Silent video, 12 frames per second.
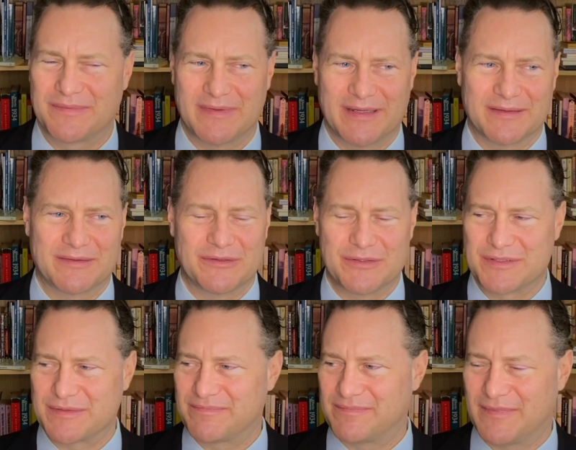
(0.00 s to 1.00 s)
Like there's
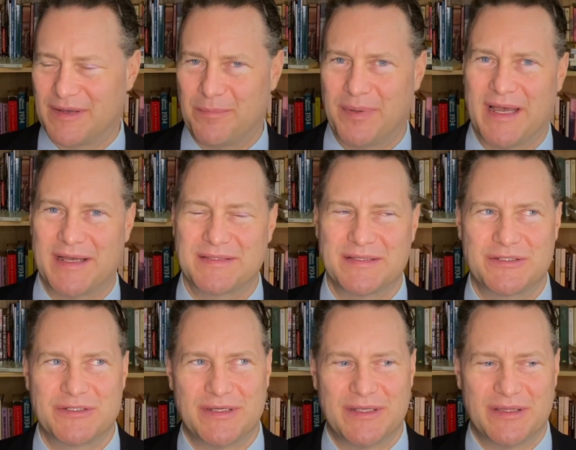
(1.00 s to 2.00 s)
a
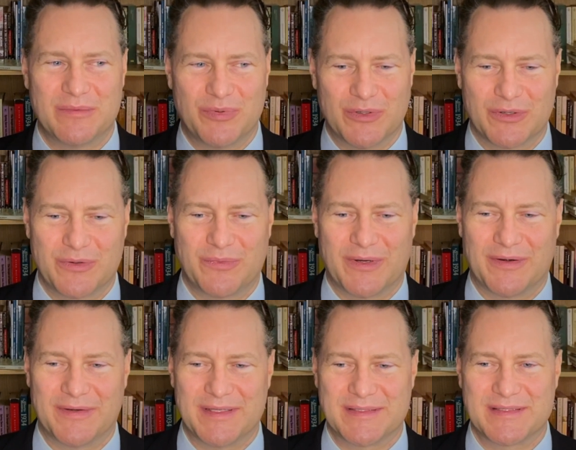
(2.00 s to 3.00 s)
passage in the book where
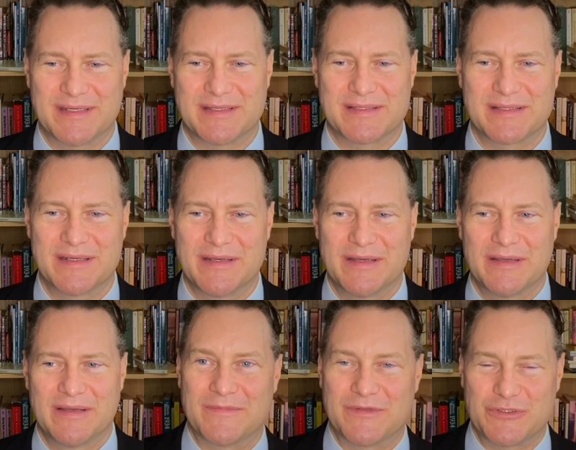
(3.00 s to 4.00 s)
it says
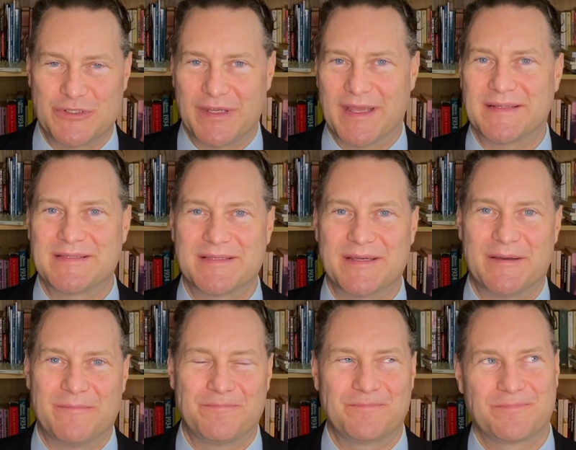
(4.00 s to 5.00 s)
she gets, sorry,